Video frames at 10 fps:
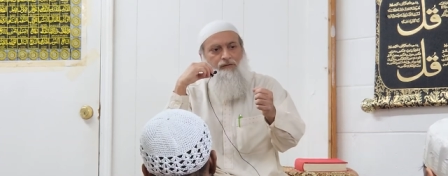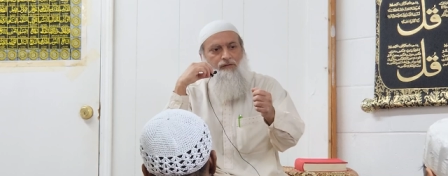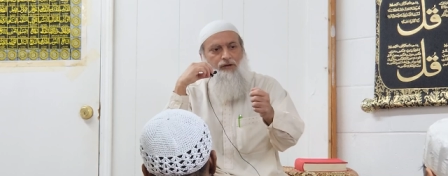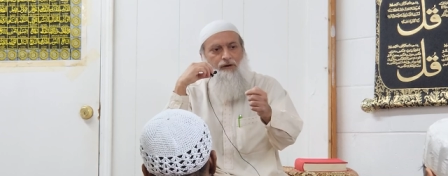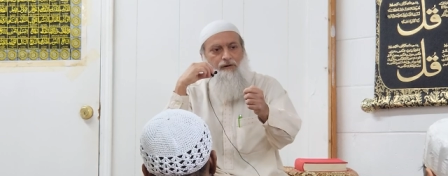
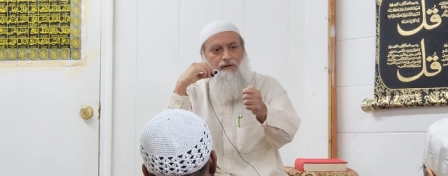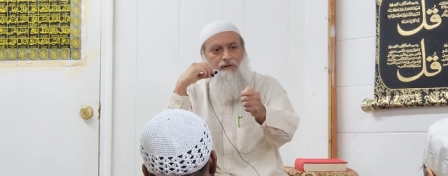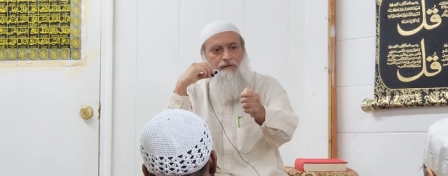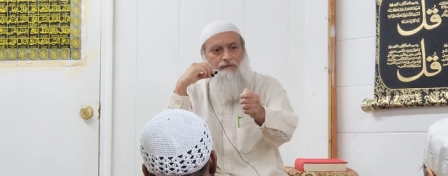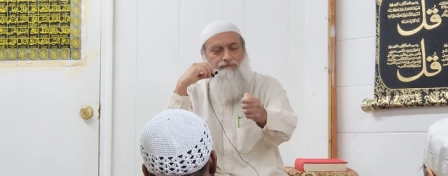their
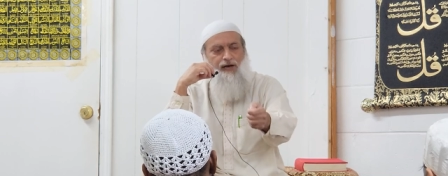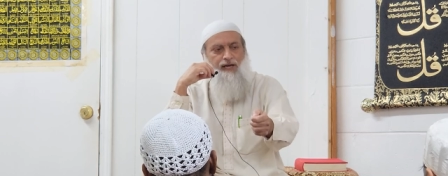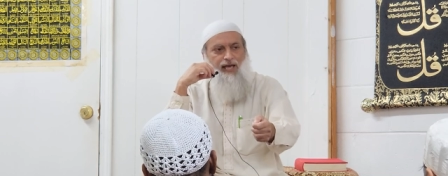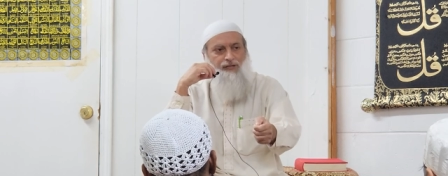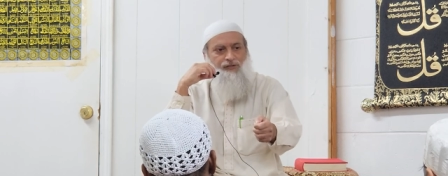
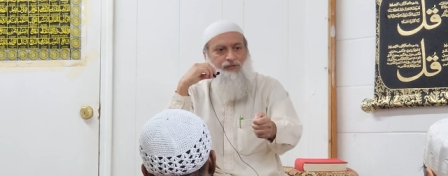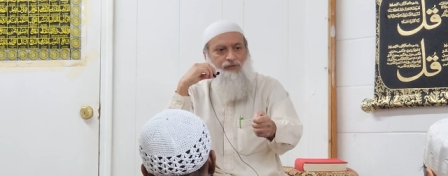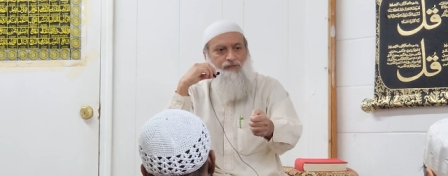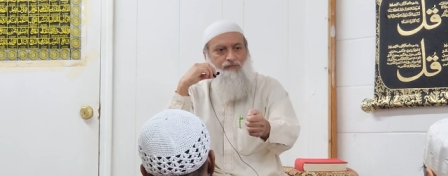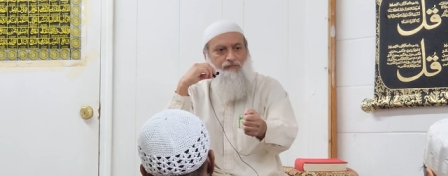
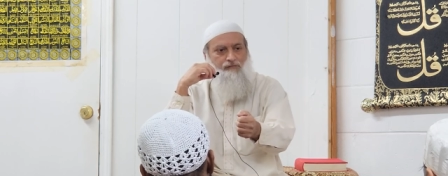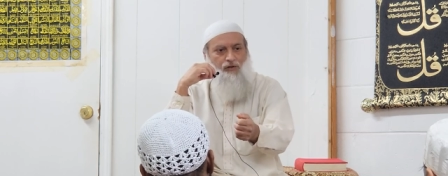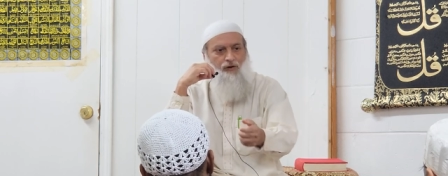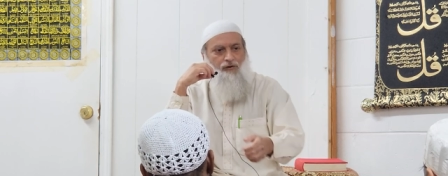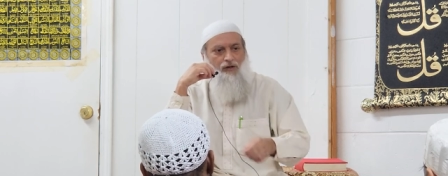finances, you
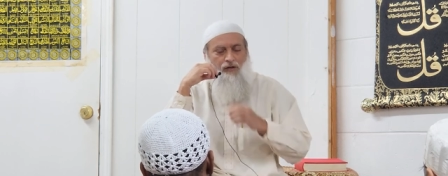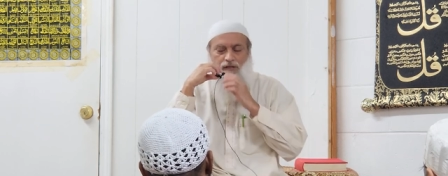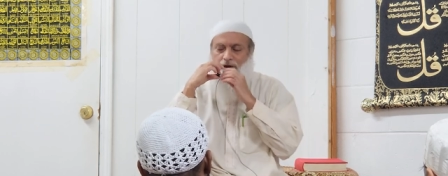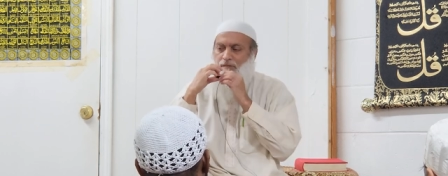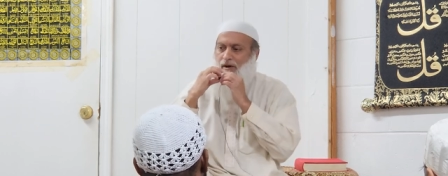know,
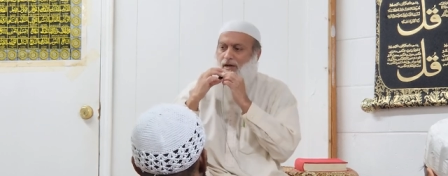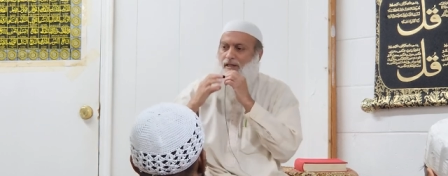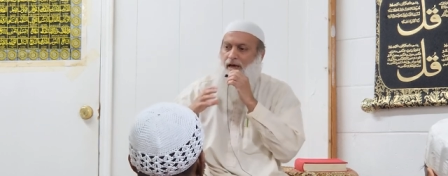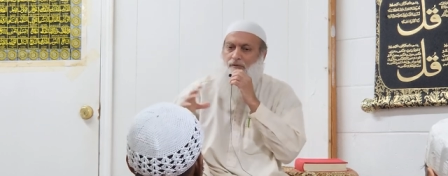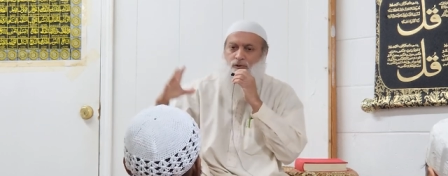their money
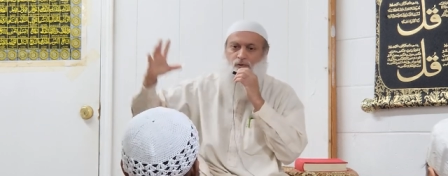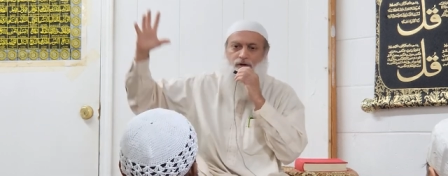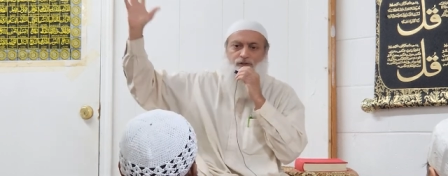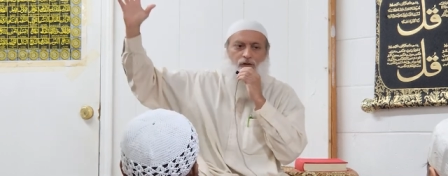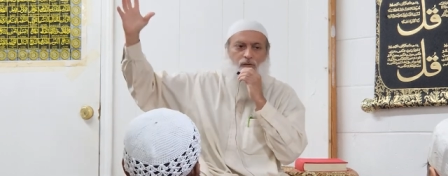that was
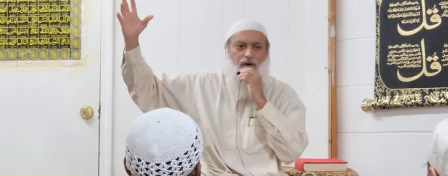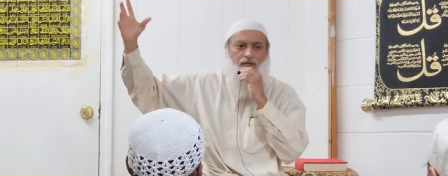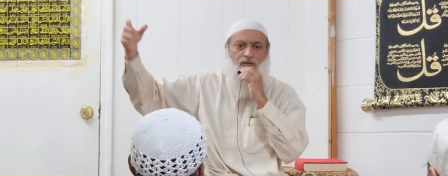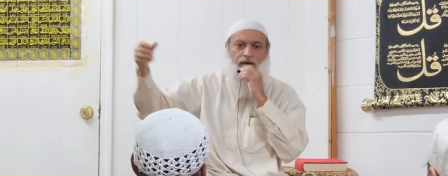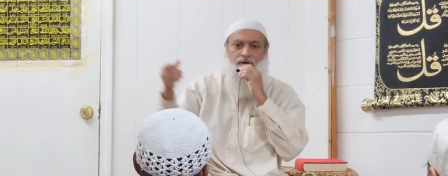worth so
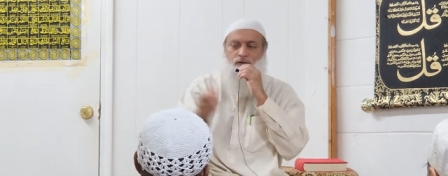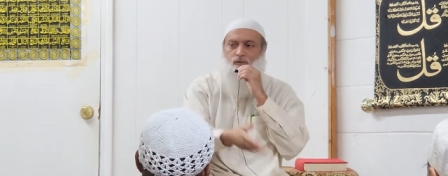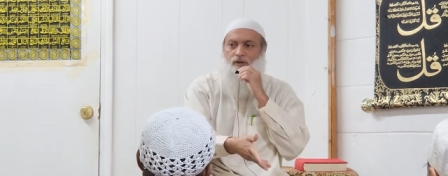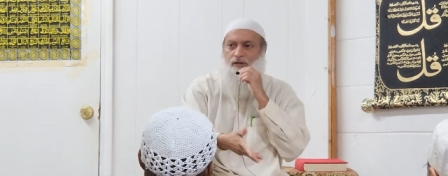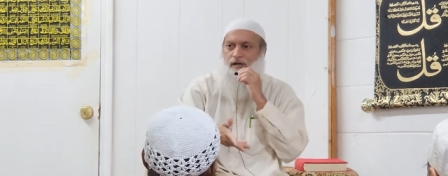much now is
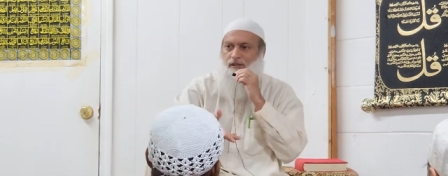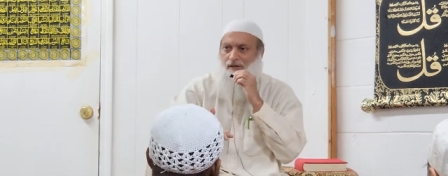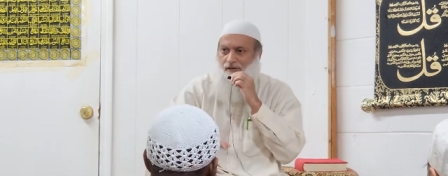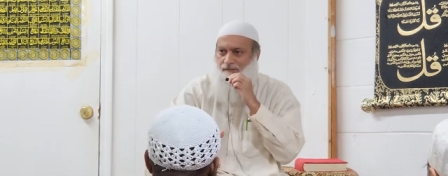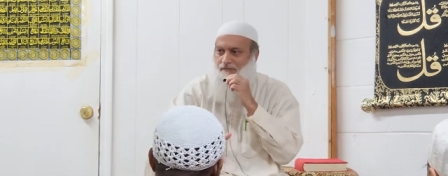worth
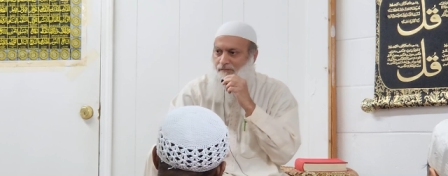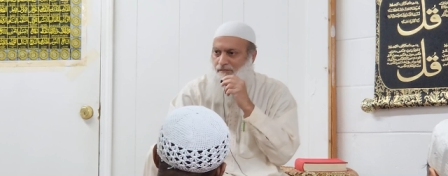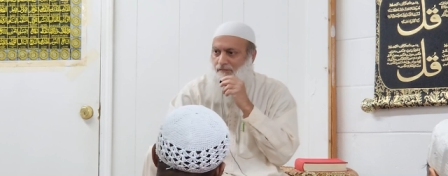nothing.